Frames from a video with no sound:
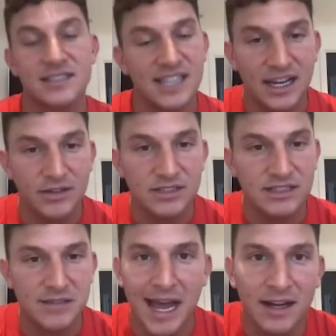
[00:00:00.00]
and
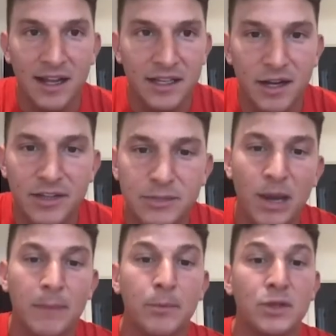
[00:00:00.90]
act like these pain
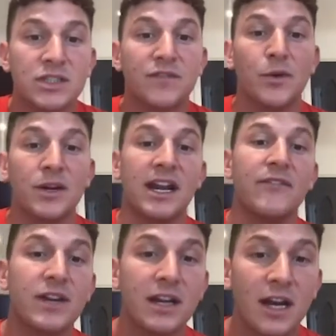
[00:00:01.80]
points are fluent in every
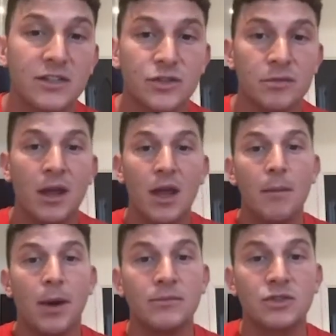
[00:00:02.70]
classroom, but
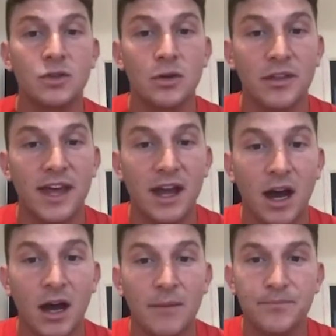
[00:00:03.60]
I'm sure that they
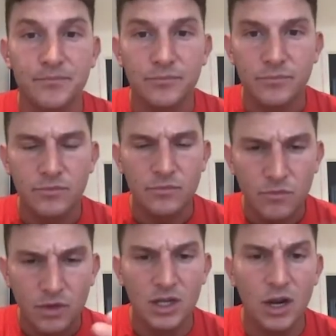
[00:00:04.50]
are
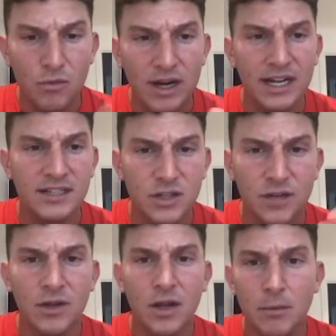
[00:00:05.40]
really sort of
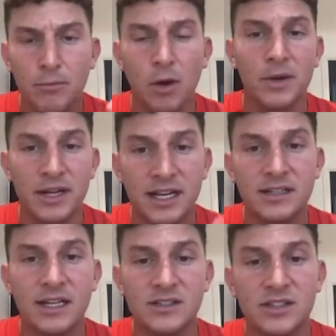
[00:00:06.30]
prominent in
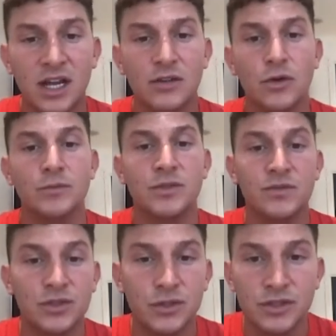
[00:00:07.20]
certain groups of
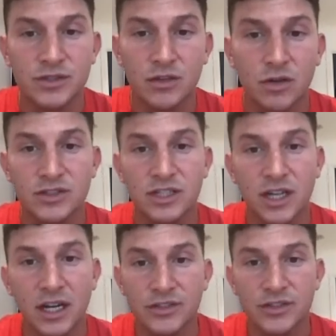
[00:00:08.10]
students across the
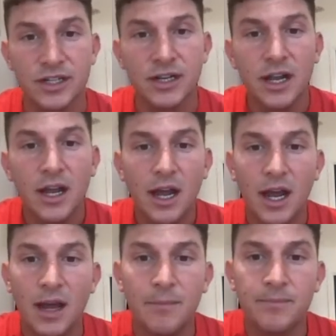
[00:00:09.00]
country.
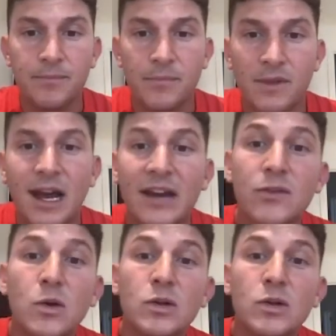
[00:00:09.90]
And of course,